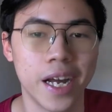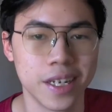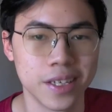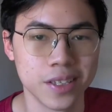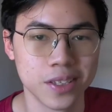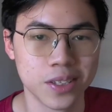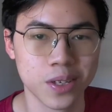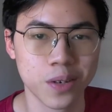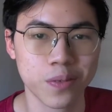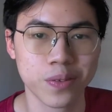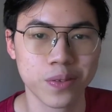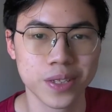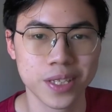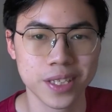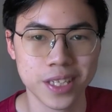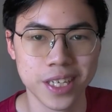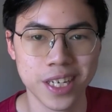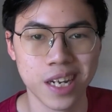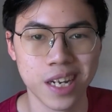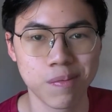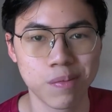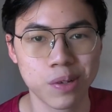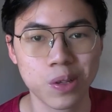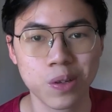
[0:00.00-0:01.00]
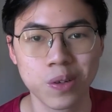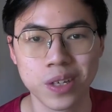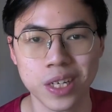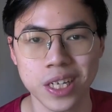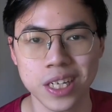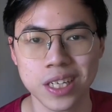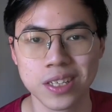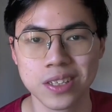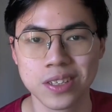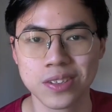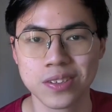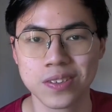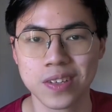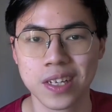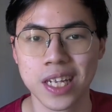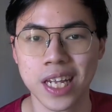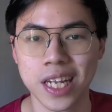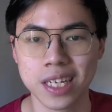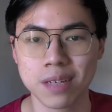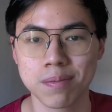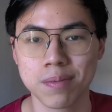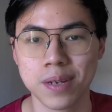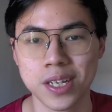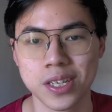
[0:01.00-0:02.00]
And so for today, I'll be looking into the
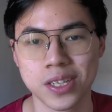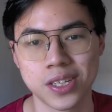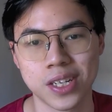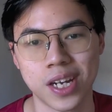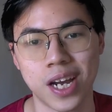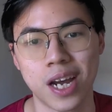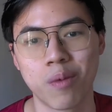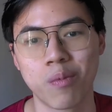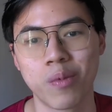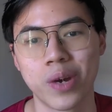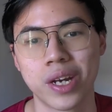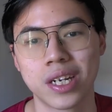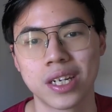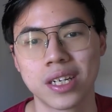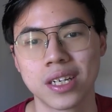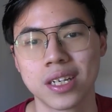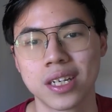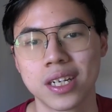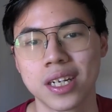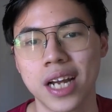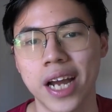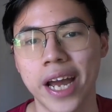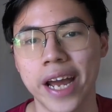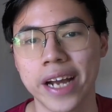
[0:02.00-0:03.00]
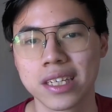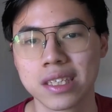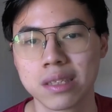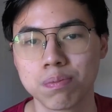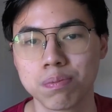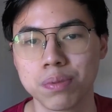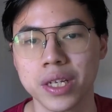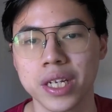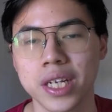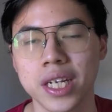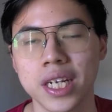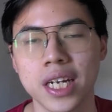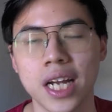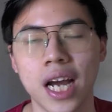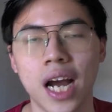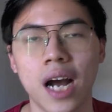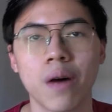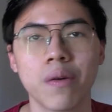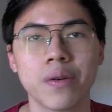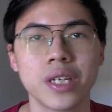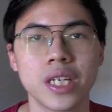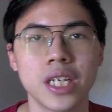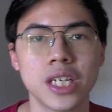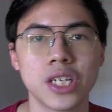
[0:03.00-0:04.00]
landing page type where they explain
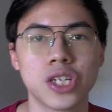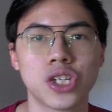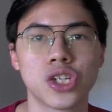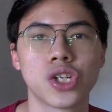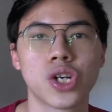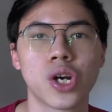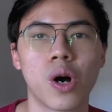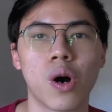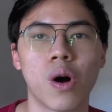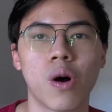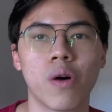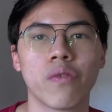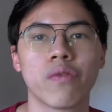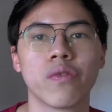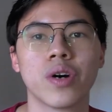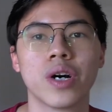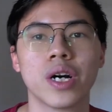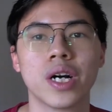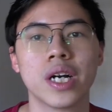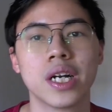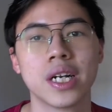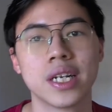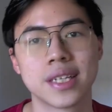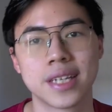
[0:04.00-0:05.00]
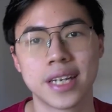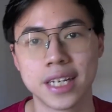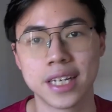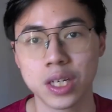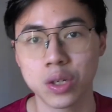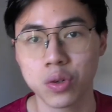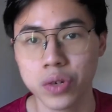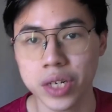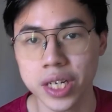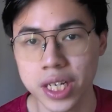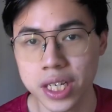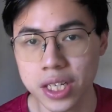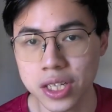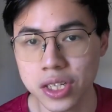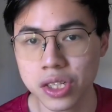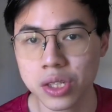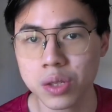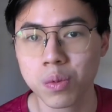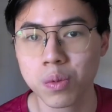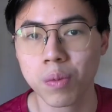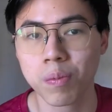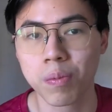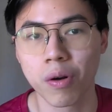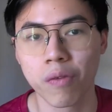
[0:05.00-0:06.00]
how each of the
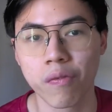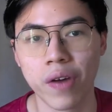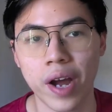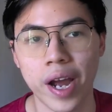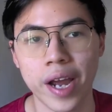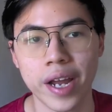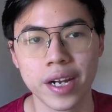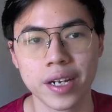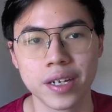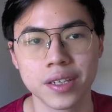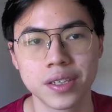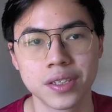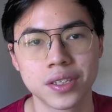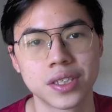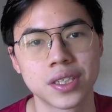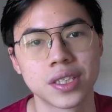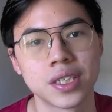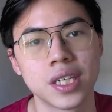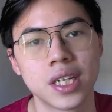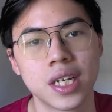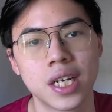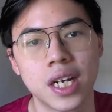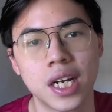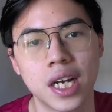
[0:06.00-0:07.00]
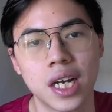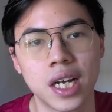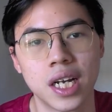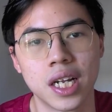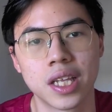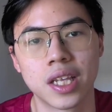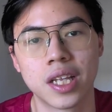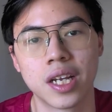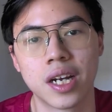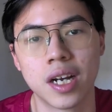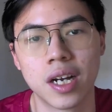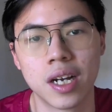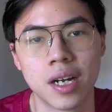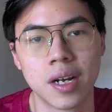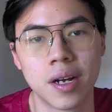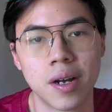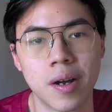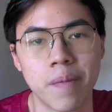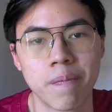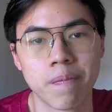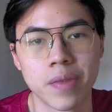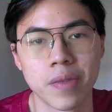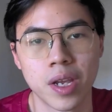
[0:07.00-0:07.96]
ingredients provide us the